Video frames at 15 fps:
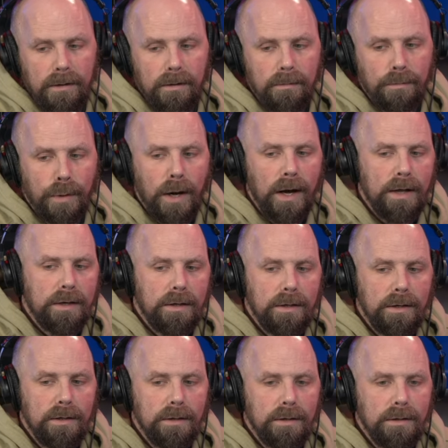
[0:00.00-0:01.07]
But
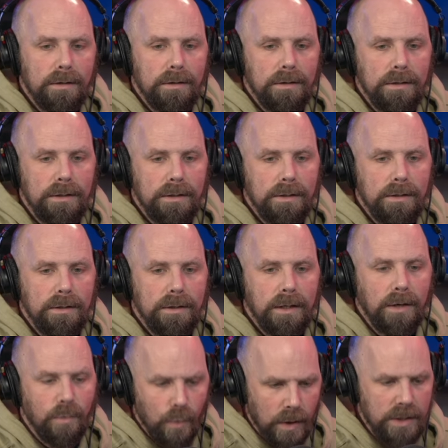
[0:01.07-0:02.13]

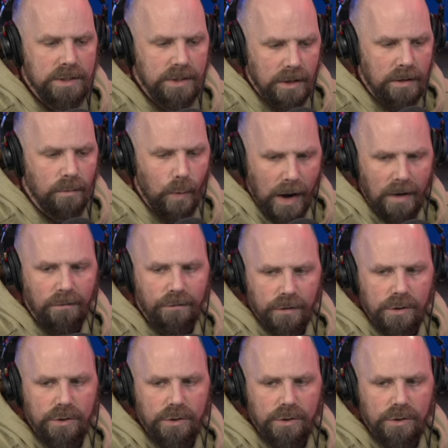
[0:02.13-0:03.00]
it works good well for